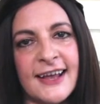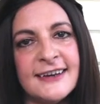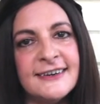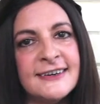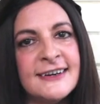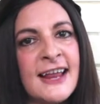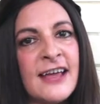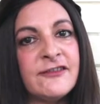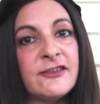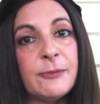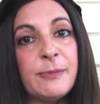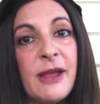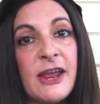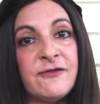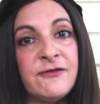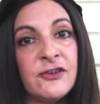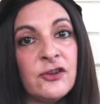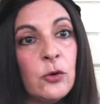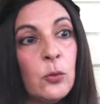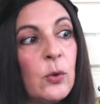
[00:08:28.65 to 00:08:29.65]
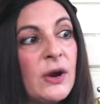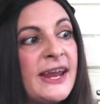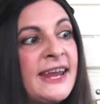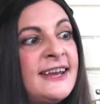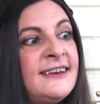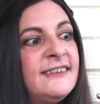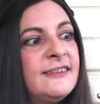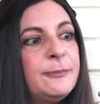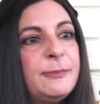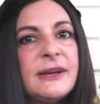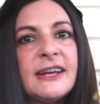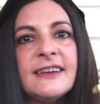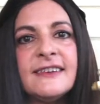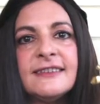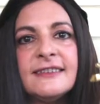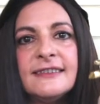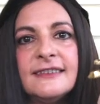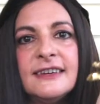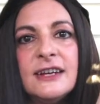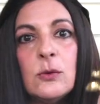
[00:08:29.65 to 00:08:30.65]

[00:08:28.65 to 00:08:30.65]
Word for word: I didn't have to pay for the weight because